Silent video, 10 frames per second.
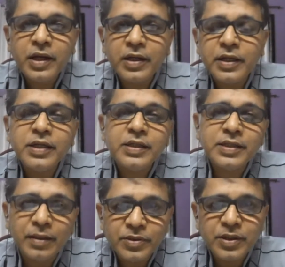learning
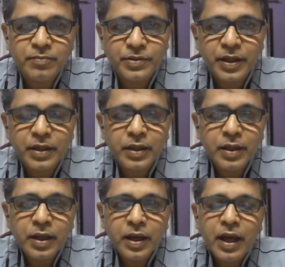some subject
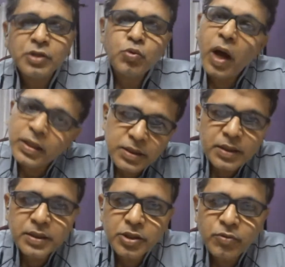has to
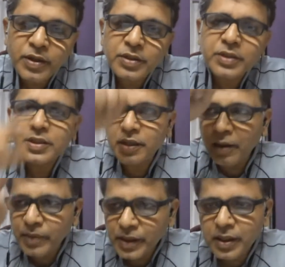answer these questions
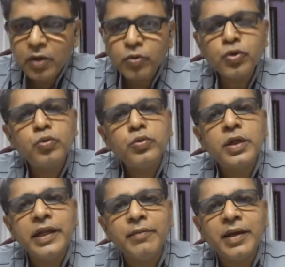coming down to
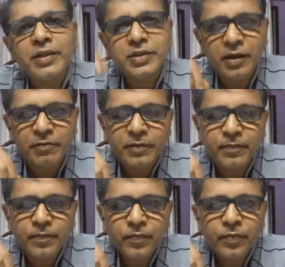the layman's level.
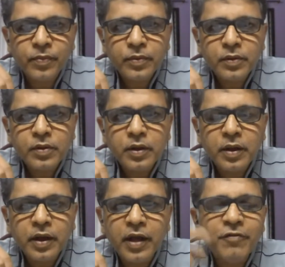
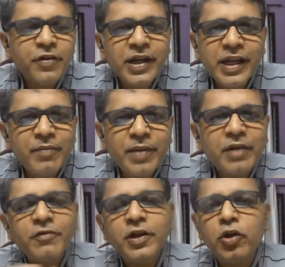Every
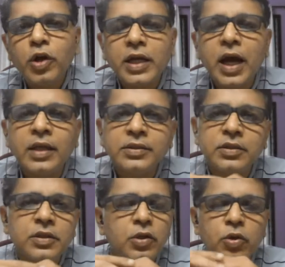layman will not
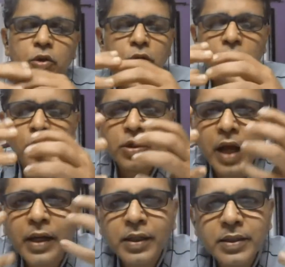
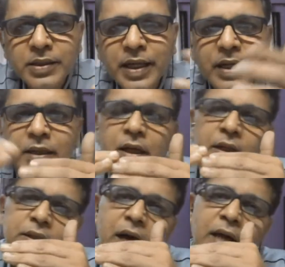understand
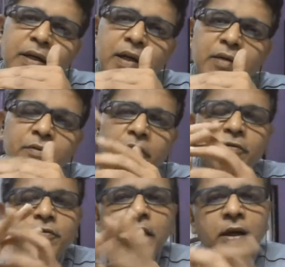the higher level
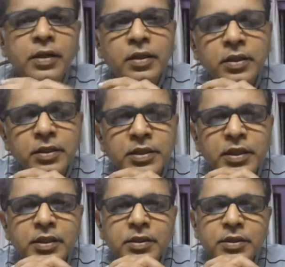of
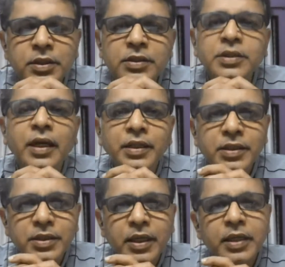say
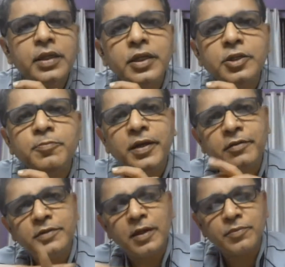studies in
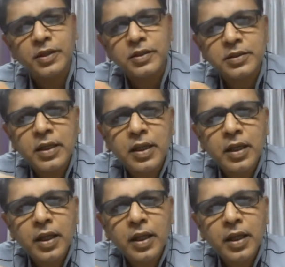respective subjects.